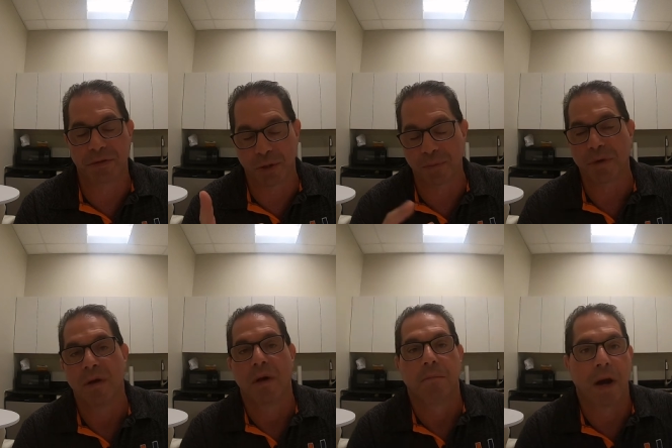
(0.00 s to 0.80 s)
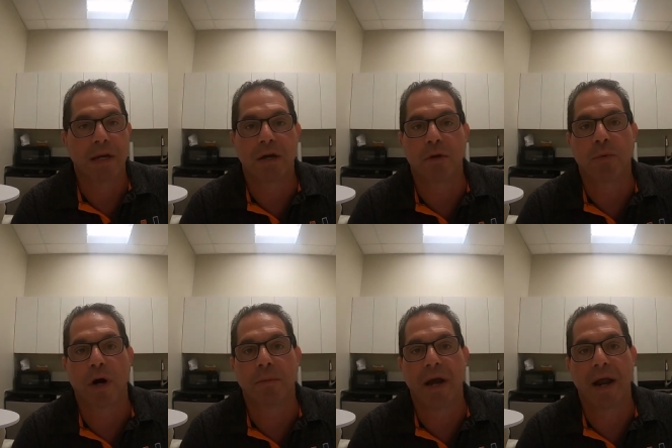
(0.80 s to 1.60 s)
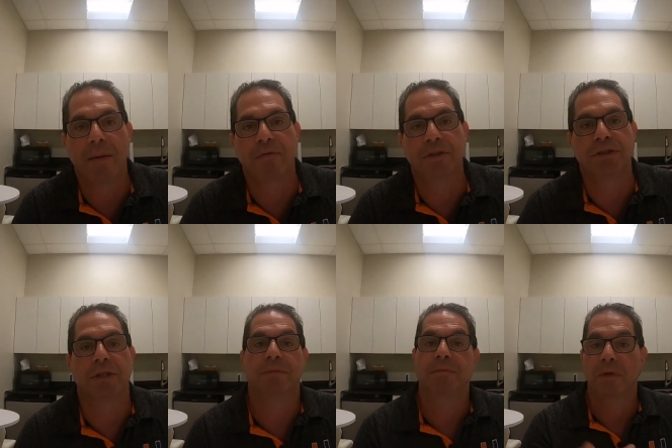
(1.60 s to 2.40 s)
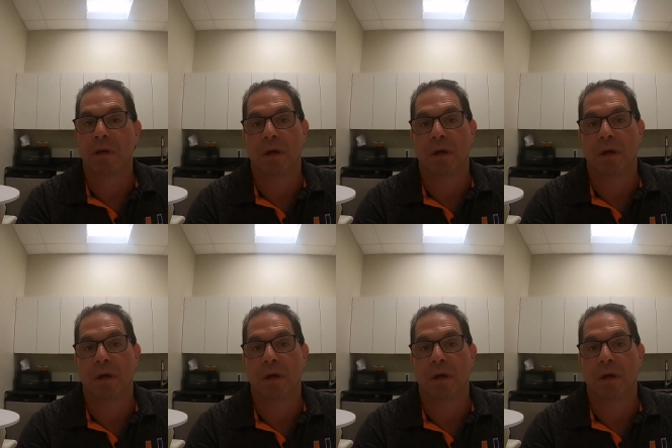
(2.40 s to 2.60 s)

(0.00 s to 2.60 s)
So Mike here with One Man Out Fishing.